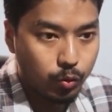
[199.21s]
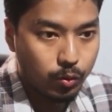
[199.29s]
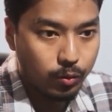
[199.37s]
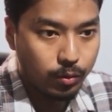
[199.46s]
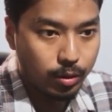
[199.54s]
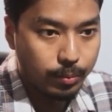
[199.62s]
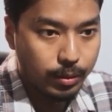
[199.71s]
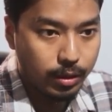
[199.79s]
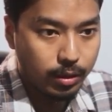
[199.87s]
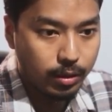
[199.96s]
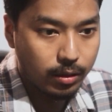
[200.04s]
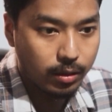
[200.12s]
repeat,
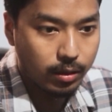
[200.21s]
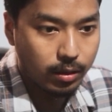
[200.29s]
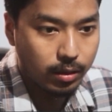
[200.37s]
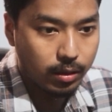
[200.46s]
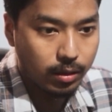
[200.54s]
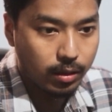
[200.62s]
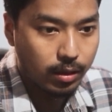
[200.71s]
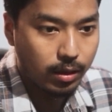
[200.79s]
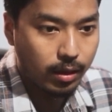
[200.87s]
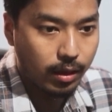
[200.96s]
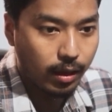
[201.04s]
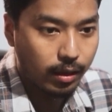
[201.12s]

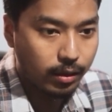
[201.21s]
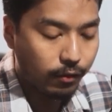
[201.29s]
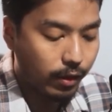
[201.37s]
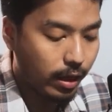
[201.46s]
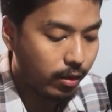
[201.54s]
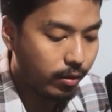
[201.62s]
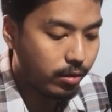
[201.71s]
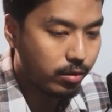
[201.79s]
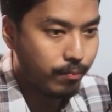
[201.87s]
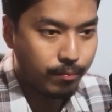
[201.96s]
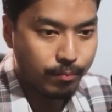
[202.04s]
and the value is.